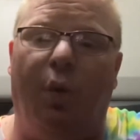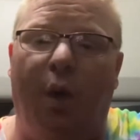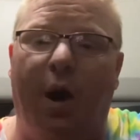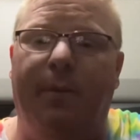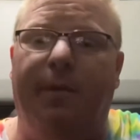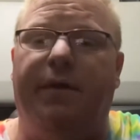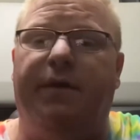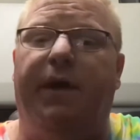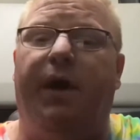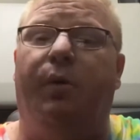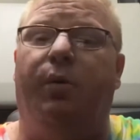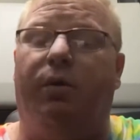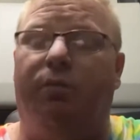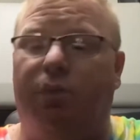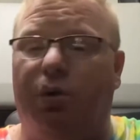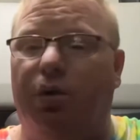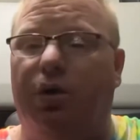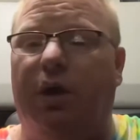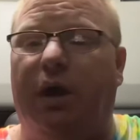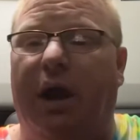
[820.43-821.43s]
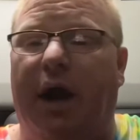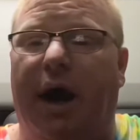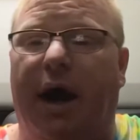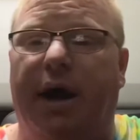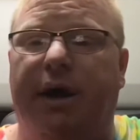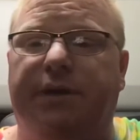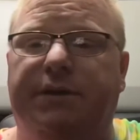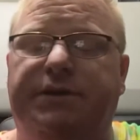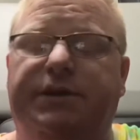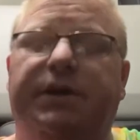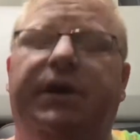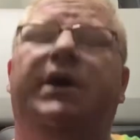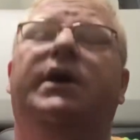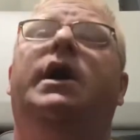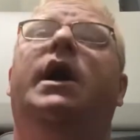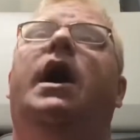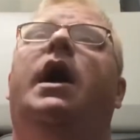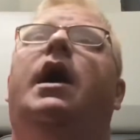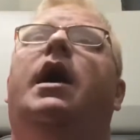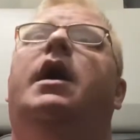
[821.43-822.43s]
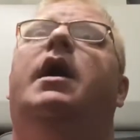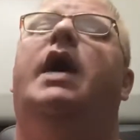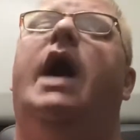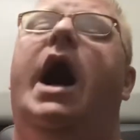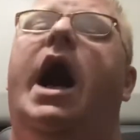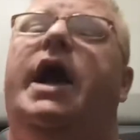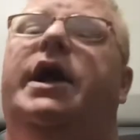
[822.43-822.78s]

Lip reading: women that were brutalized. I